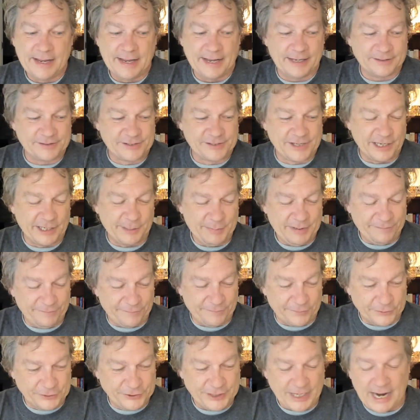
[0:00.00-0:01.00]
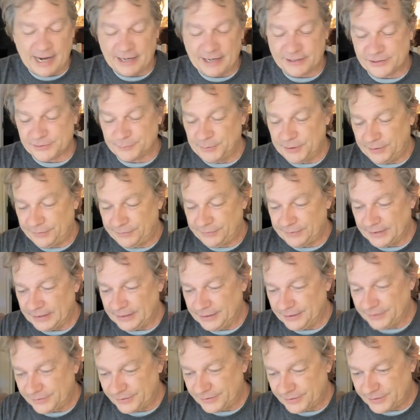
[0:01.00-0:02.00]
is going to be for Jack Smith
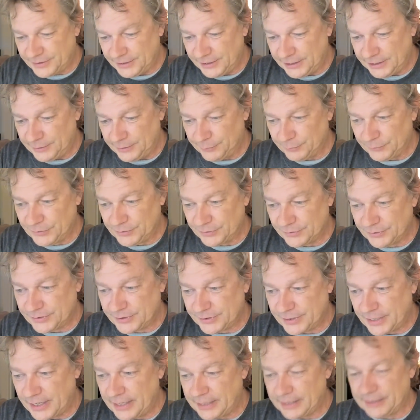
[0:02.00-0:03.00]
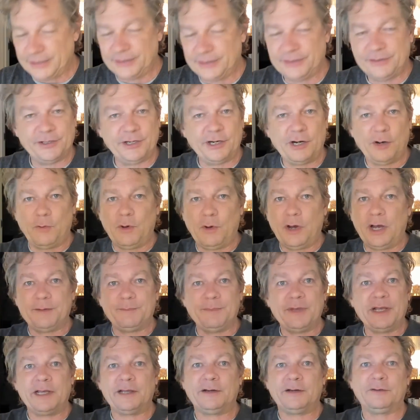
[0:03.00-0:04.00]
and his team to say, you know
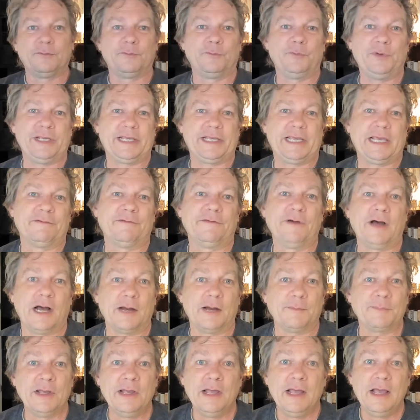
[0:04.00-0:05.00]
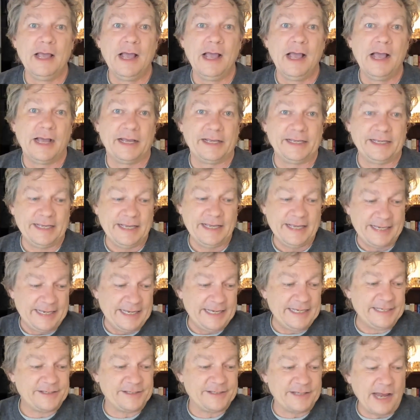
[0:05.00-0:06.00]
what, man, we give up
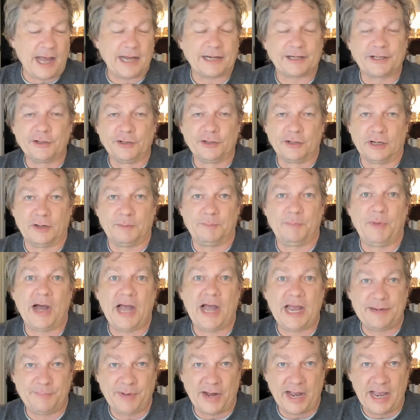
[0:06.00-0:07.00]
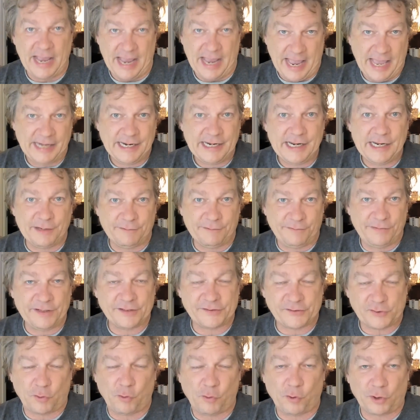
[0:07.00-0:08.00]
he's not going to abide by any of
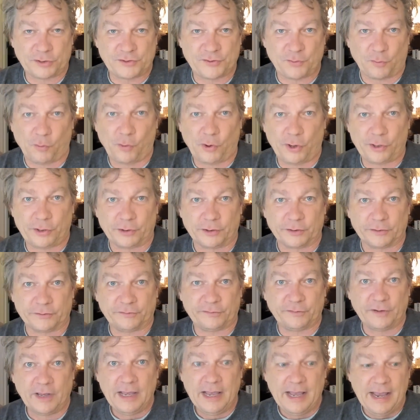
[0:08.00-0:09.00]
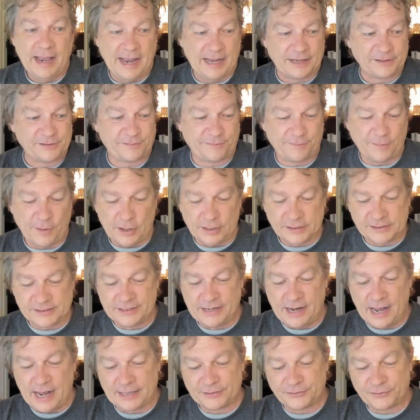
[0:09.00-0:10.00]
this court's orders as far
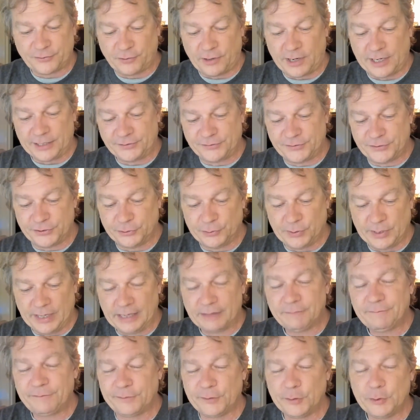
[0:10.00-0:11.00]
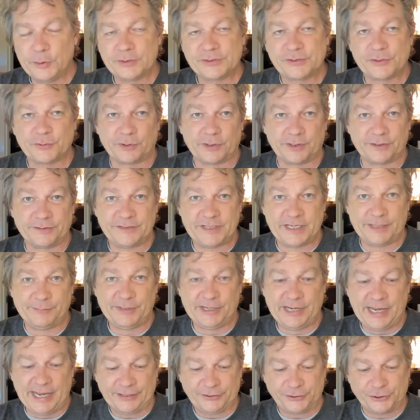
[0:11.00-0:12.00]
as not trying to influence or
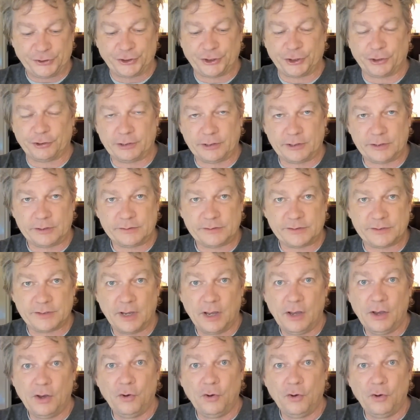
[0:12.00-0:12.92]
intimidate jurors,